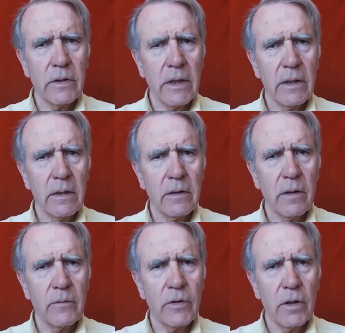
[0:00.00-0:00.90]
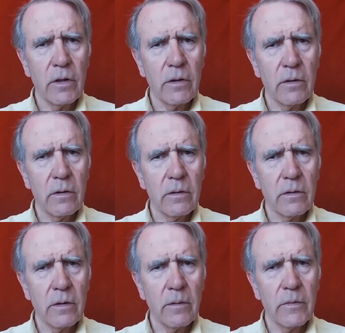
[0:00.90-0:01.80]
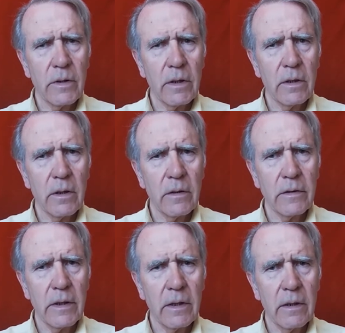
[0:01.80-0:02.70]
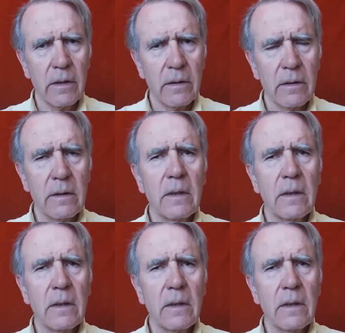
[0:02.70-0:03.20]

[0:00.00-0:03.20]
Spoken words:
you say something, a thing.